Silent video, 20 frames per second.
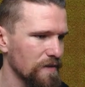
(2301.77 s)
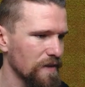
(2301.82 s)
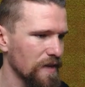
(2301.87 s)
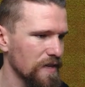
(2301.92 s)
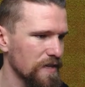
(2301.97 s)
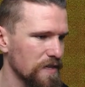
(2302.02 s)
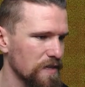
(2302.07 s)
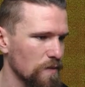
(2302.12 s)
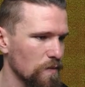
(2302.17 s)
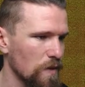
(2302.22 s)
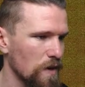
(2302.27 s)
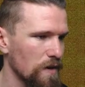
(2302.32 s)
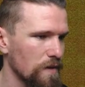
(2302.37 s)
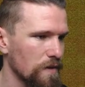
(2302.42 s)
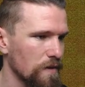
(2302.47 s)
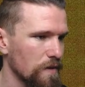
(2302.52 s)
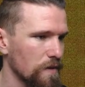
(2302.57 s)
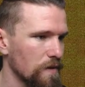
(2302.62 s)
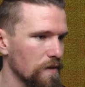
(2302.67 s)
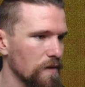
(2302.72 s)
That's the one.
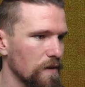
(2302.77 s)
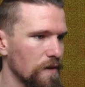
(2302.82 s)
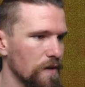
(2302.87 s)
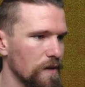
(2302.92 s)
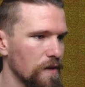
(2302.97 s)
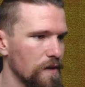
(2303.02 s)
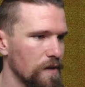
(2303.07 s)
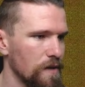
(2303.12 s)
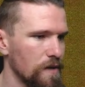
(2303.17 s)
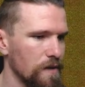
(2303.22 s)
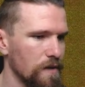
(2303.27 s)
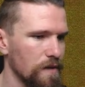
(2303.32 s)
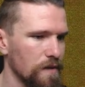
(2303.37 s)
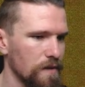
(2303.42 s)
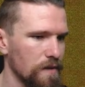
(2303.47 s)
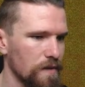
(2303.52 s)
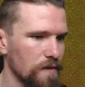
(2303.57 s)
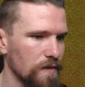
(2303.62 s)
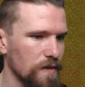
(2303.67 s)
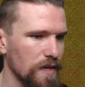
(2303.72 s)

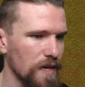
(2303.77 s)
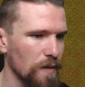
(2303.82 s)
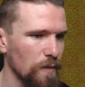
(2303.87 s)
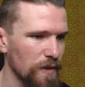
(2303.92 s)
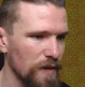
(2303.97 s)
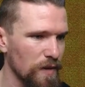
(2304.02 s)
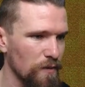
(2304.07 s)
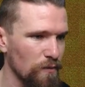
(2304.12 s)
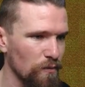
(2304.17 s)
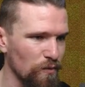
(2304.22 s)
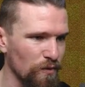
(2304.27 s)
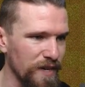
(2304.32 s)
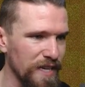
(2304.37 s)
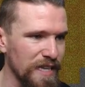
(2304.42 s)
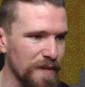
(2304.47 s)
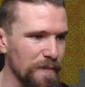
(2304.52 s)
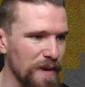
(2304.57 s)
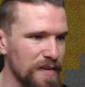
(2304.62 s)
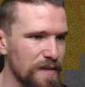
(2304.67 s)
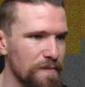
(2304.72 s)
Okay, well, they
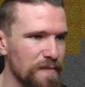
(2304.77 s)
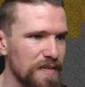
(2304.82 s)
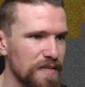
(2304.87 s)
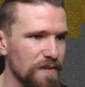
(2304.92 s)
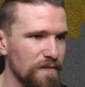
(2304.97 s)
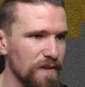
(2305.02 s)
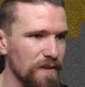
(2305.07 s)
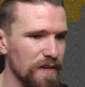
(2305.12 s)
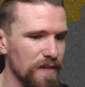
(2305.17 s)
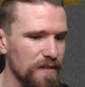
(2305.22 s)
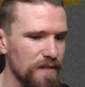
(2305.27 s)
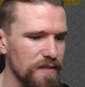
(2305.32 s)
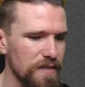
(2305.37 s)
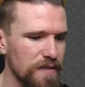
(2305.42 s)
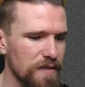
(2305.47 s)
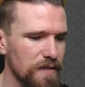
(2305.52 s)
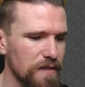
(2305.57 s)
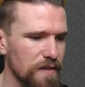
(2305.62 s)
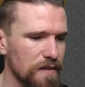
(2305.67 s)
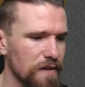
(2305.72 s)
really made a mess of this.